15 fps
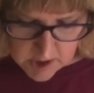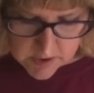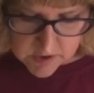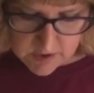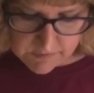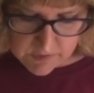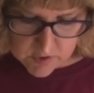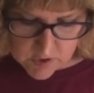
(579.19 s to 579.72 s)

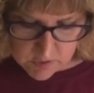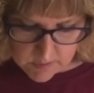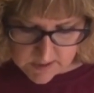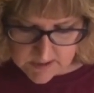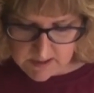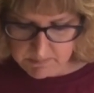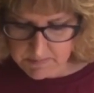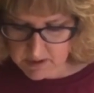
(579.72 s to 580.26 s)
So if you're doing
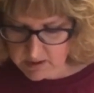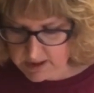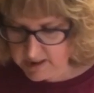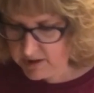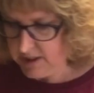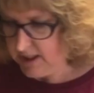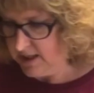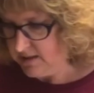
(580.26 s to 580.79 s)
something
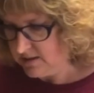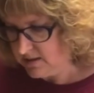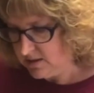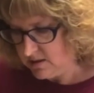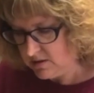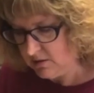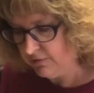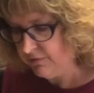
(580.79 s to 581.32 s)
like this,
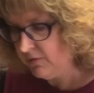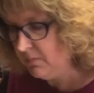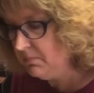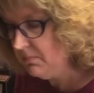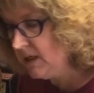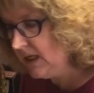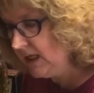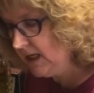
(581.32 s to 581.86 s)
so for
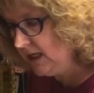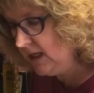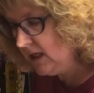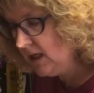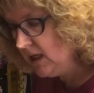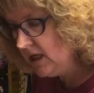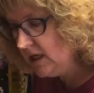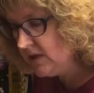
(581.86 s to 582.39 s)
me,
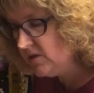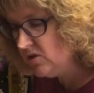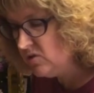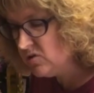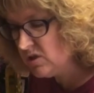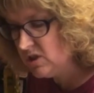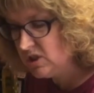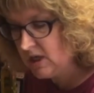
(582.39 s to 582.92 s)
it's
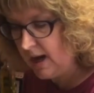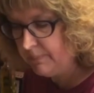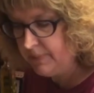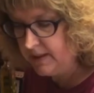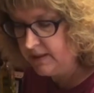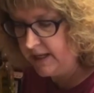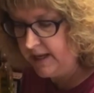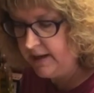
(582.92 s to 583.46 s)
usually
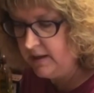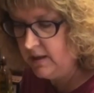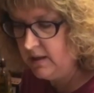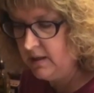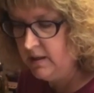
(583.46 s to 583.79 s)
shopping day.